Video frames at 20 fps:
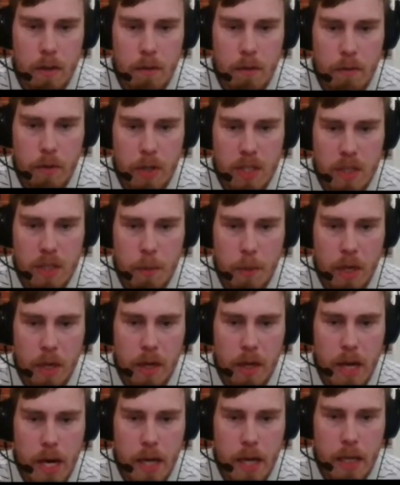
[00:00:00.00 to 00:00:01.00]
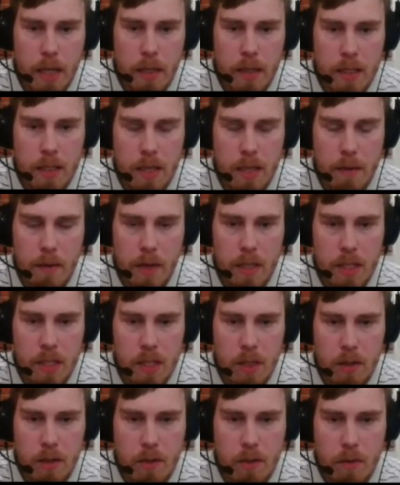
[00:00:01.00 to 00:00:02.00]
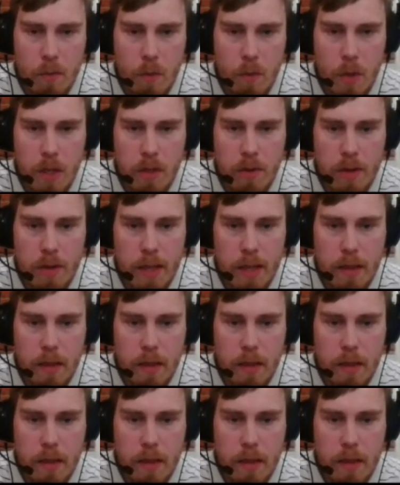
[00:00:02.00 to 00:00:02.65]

for example, a knight e7 is a one threat,